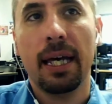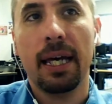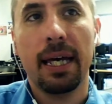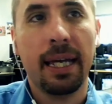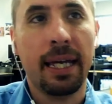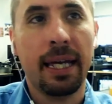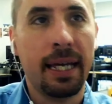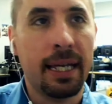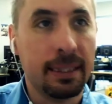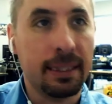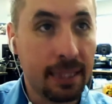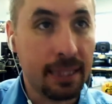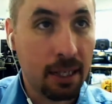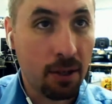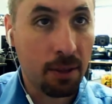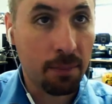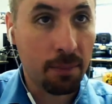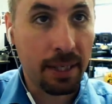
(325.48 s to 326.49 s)

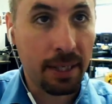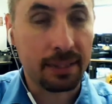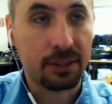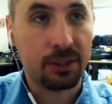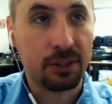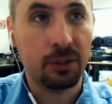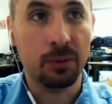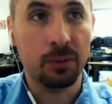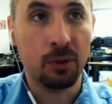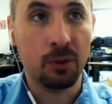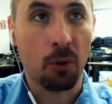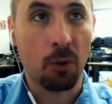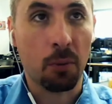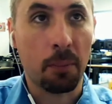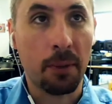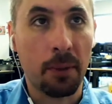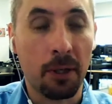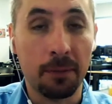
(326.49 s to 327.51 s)
now I'm back to
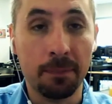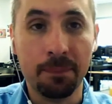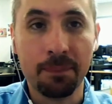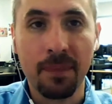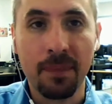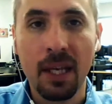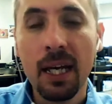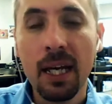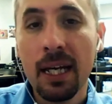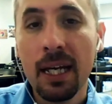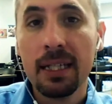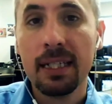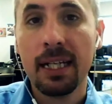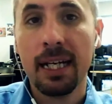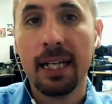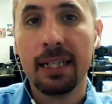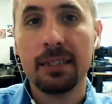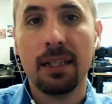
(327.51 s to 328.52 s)
normal mode.
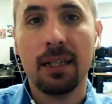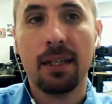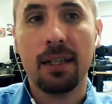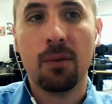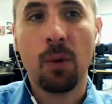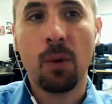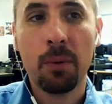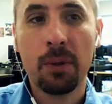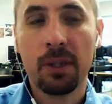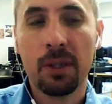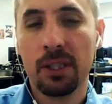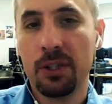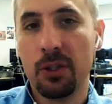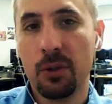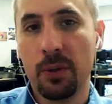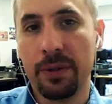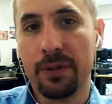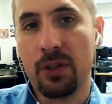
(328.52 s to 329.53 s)
And what we're going
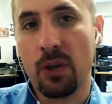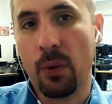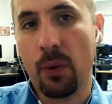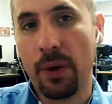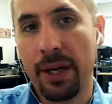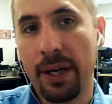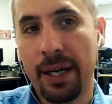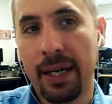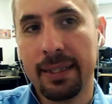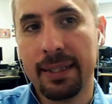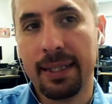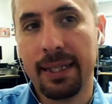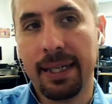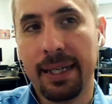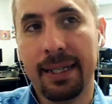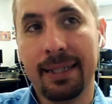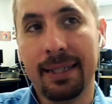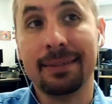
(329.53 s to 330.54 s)
to do is go ahead
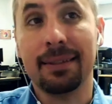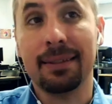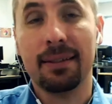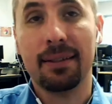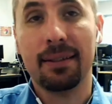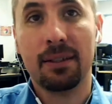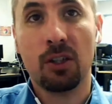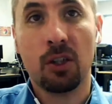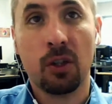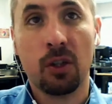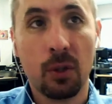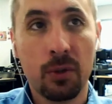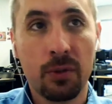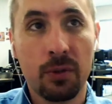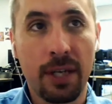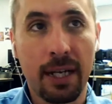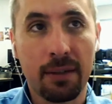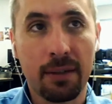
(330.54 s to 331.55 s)
and
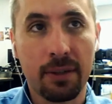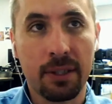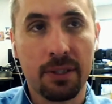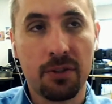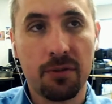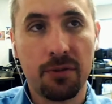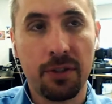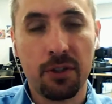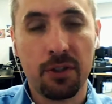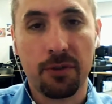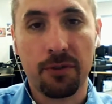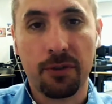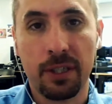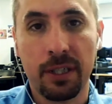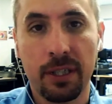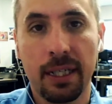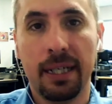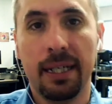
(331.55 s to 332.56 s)
close out this feature for
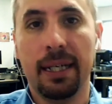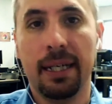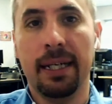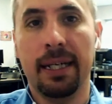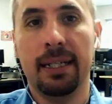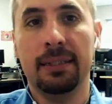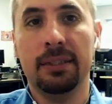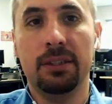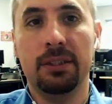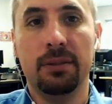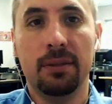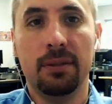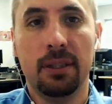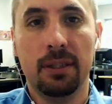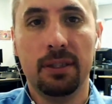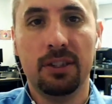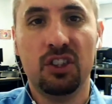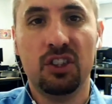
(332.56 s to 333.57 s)
today and
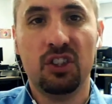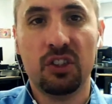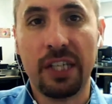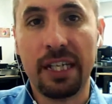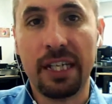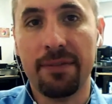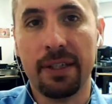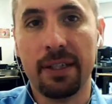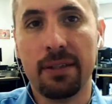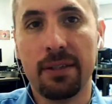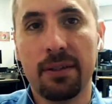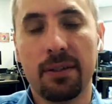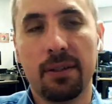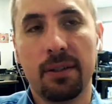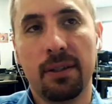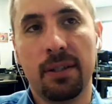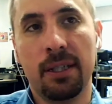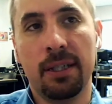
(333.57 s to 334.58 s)
save it
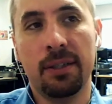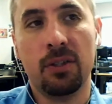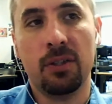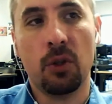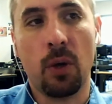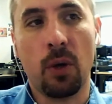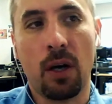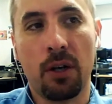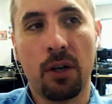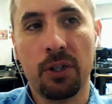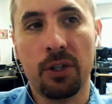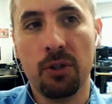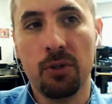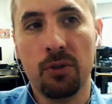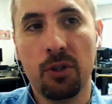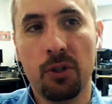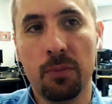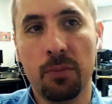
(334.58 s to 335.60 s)
into our
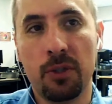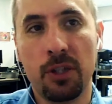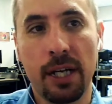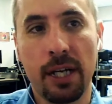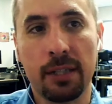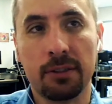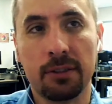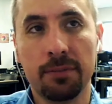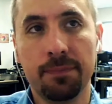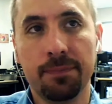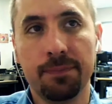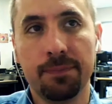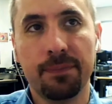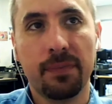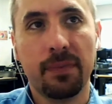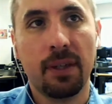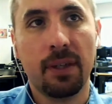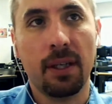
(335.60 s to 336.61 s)
YouTube channel.
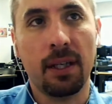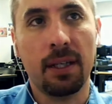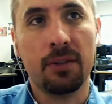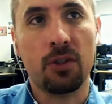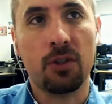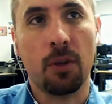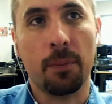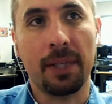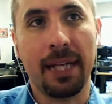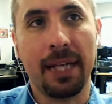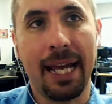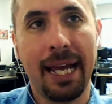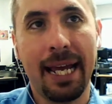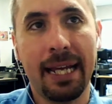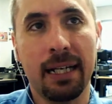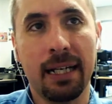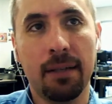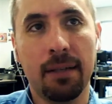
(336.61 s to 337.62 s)
And so I'm going to
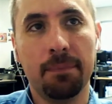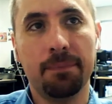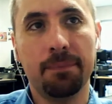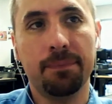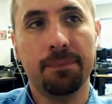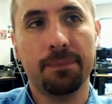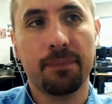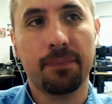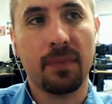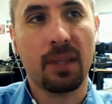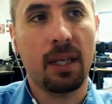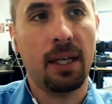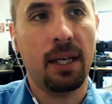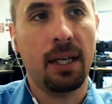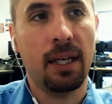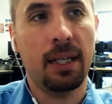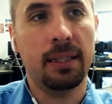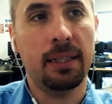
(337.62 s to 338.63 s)
hang up
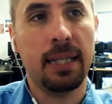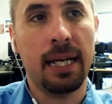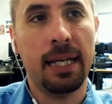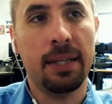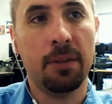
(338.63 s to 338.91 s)
and end